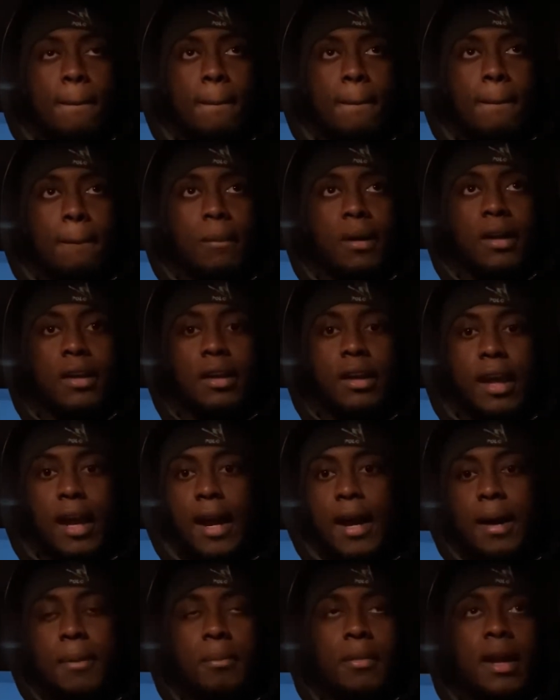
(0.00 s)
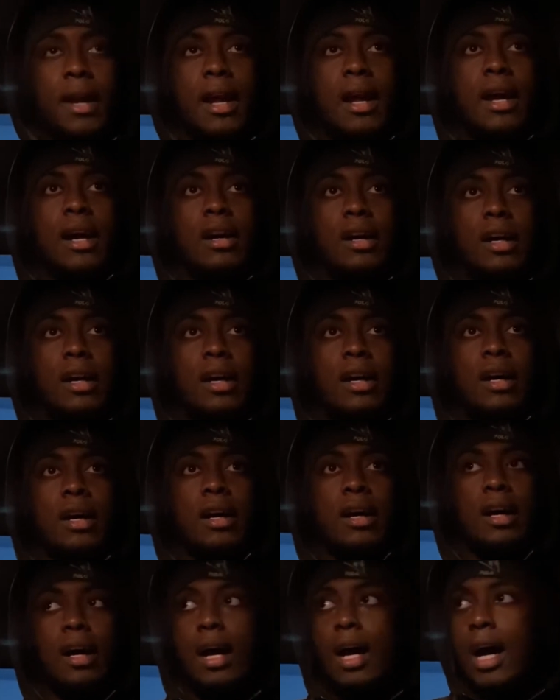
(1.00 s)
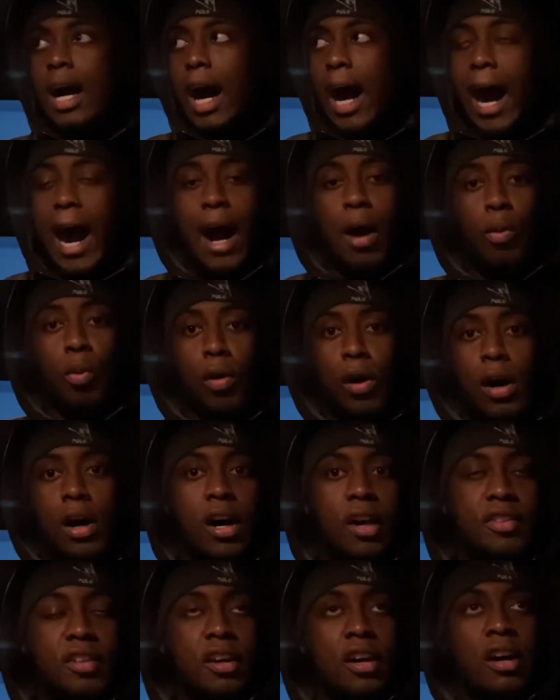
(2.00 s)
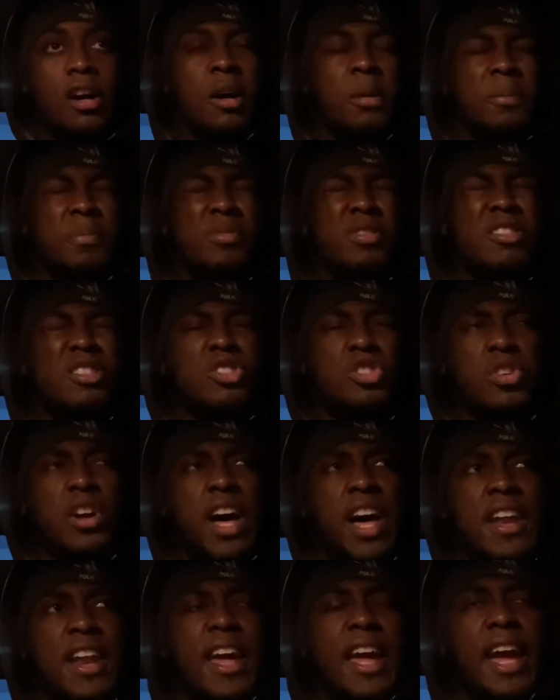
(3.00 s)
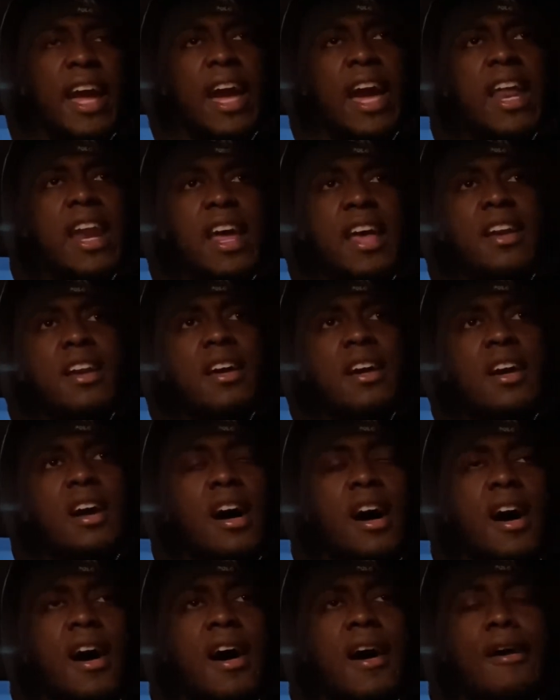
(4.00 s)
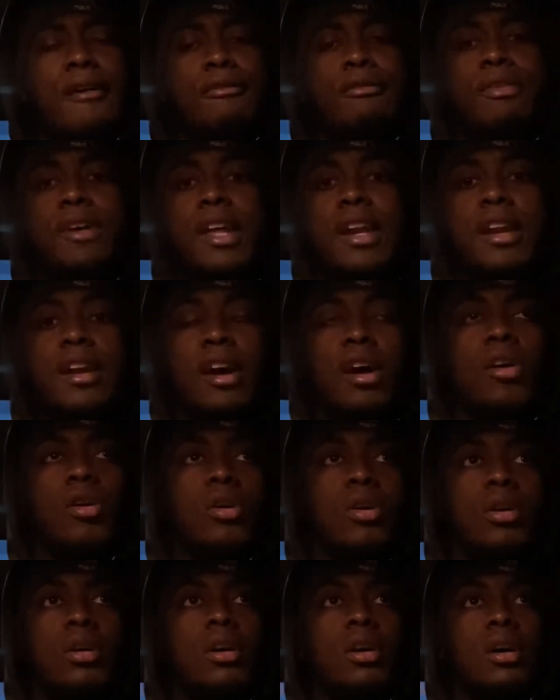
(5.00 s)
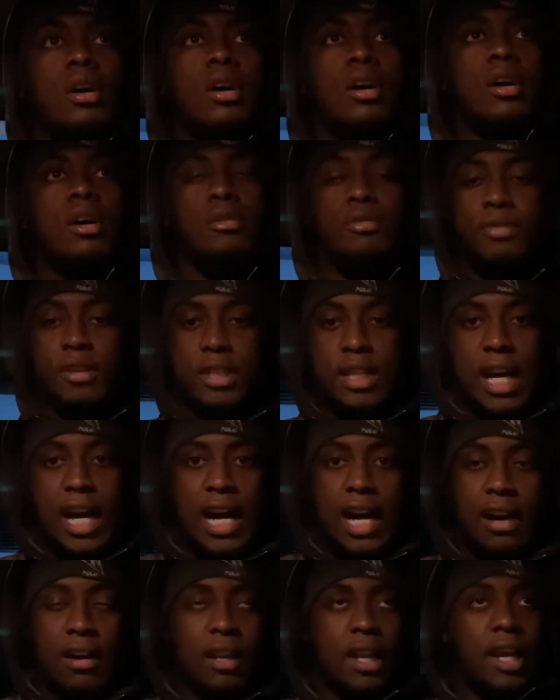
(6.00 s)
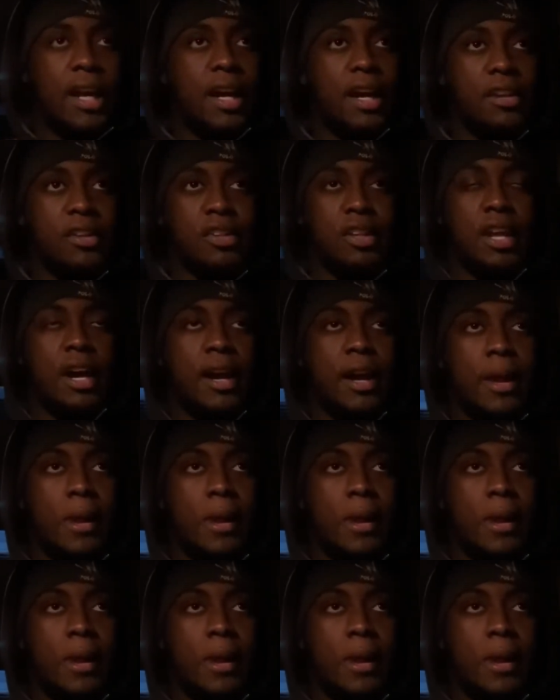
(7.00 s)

But yeah, man, uh, I was up trying to edit a video for y'all last night.